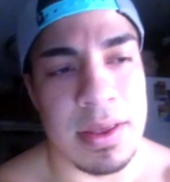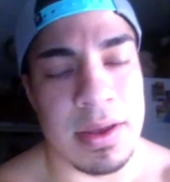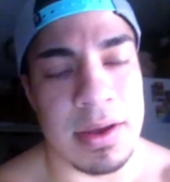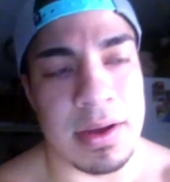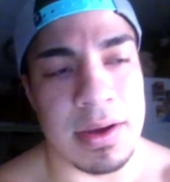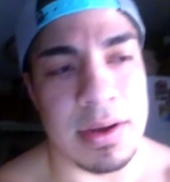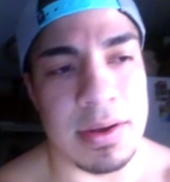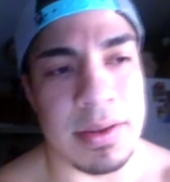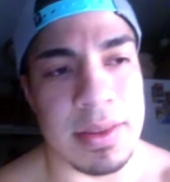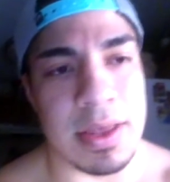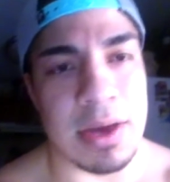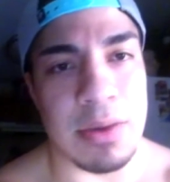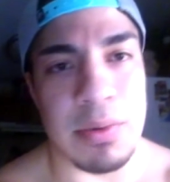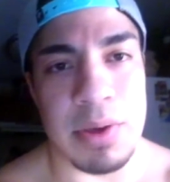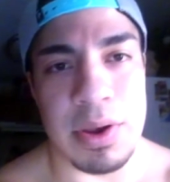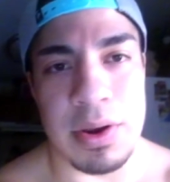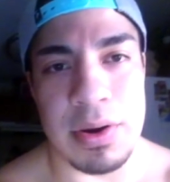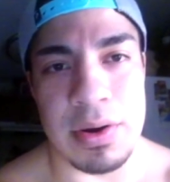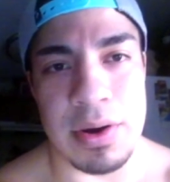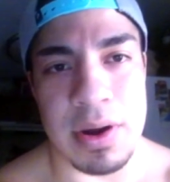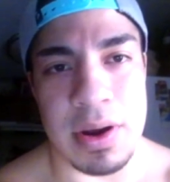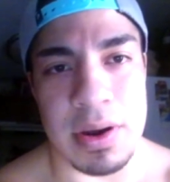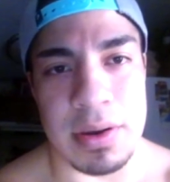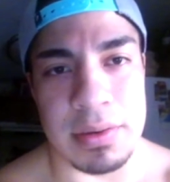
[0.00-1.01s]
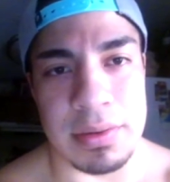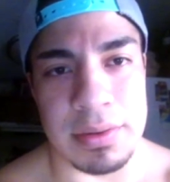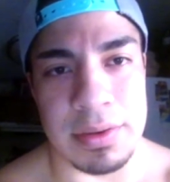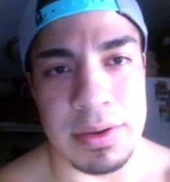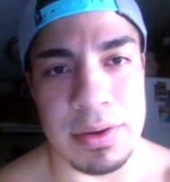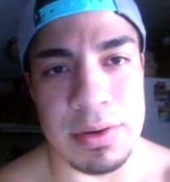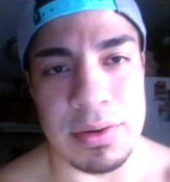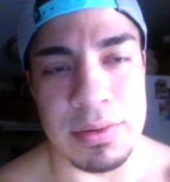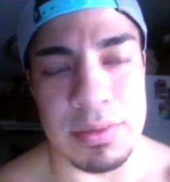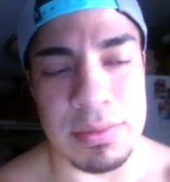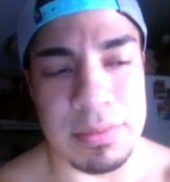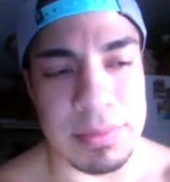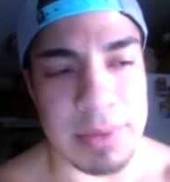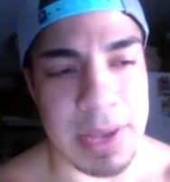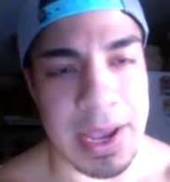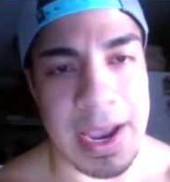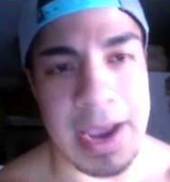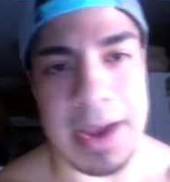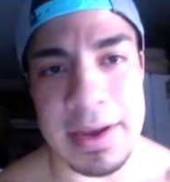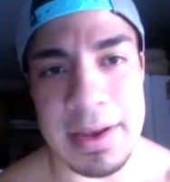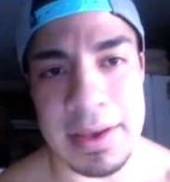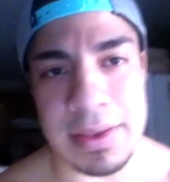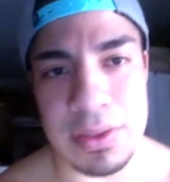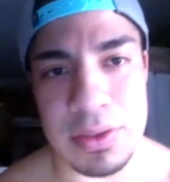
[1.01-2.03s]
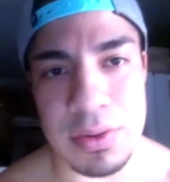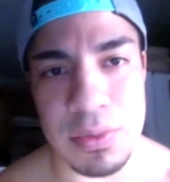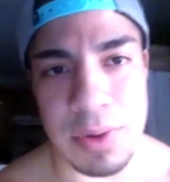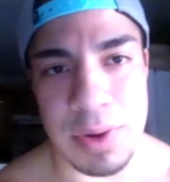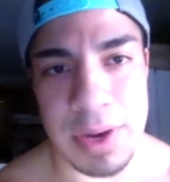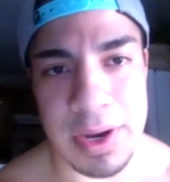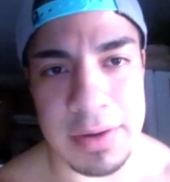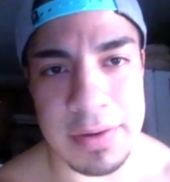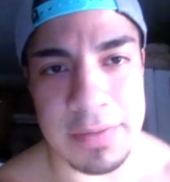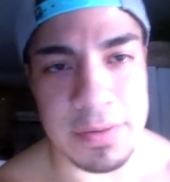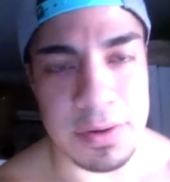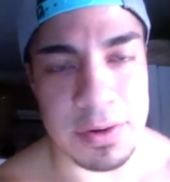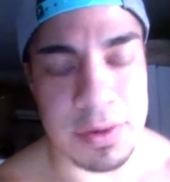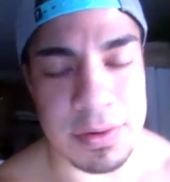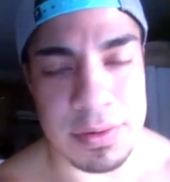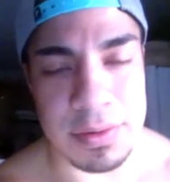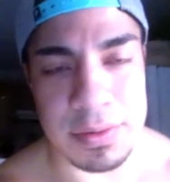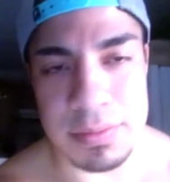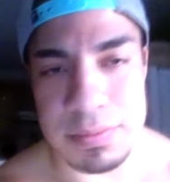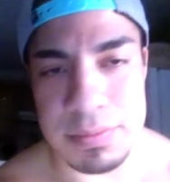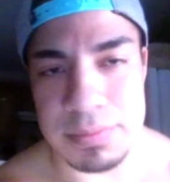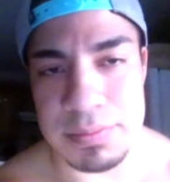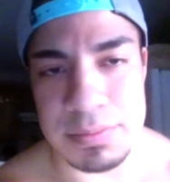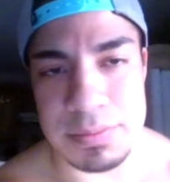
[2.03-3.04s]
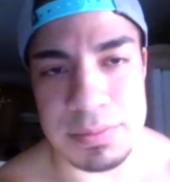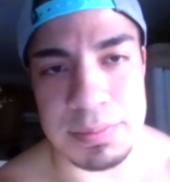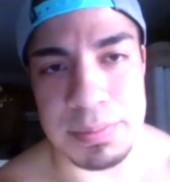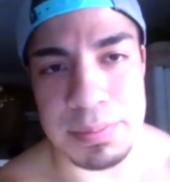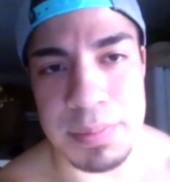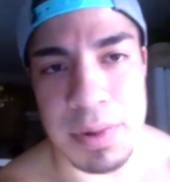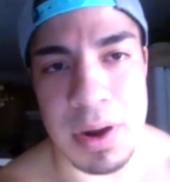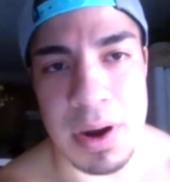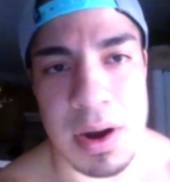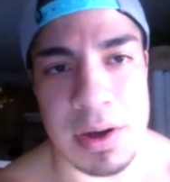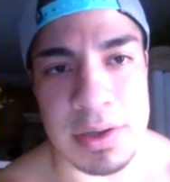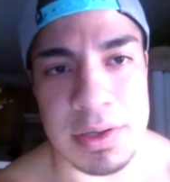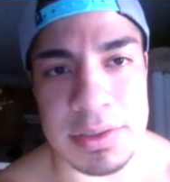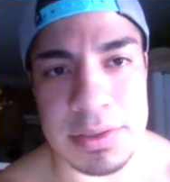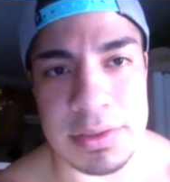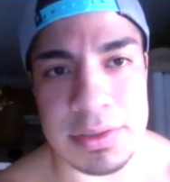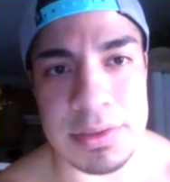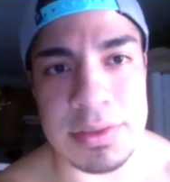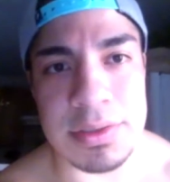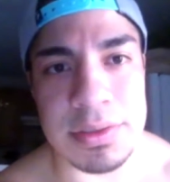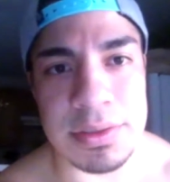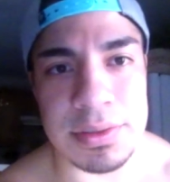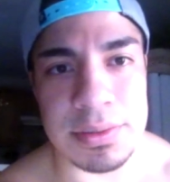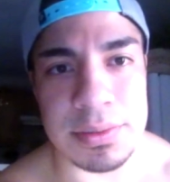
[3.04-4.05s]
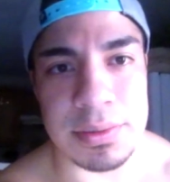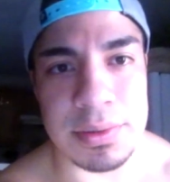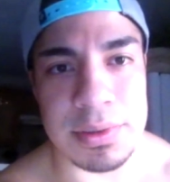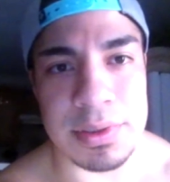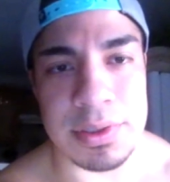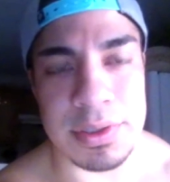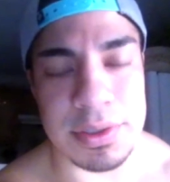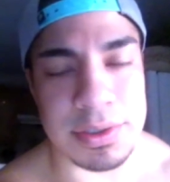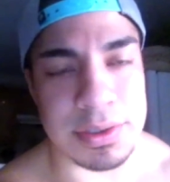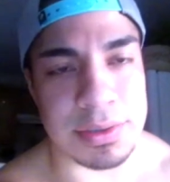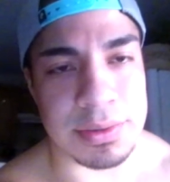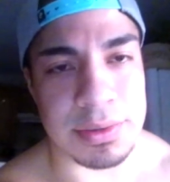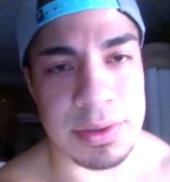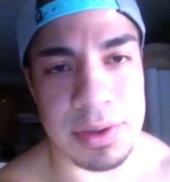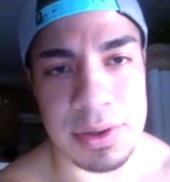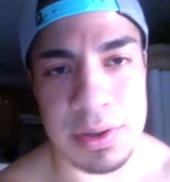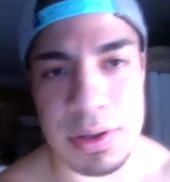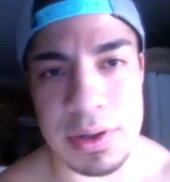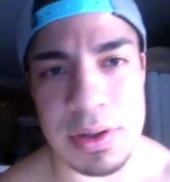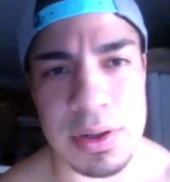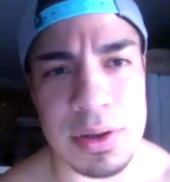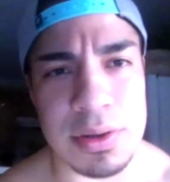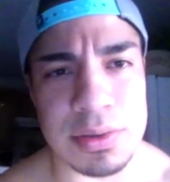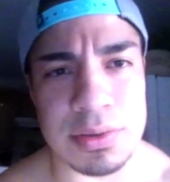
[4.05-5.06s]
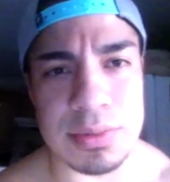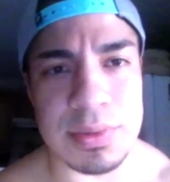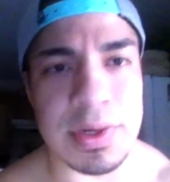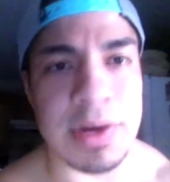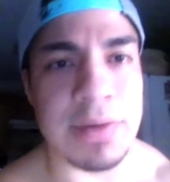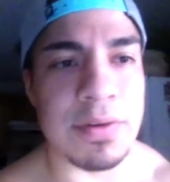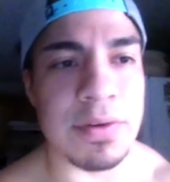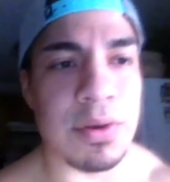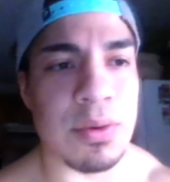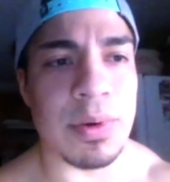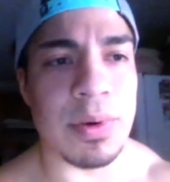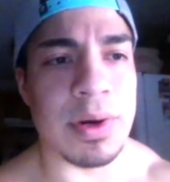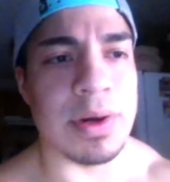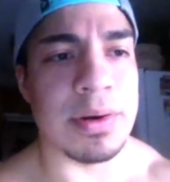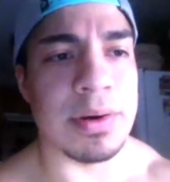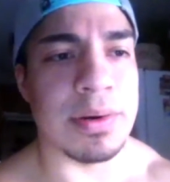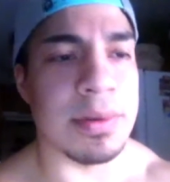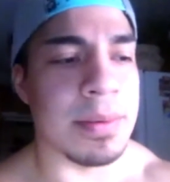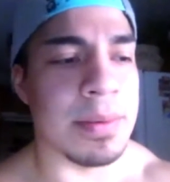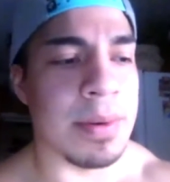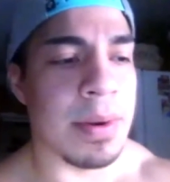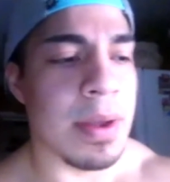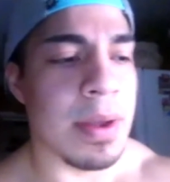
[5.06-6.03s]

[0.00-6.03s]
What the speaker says: That way you're not, adding the weight of your boxers or your clothes, whatever you wear.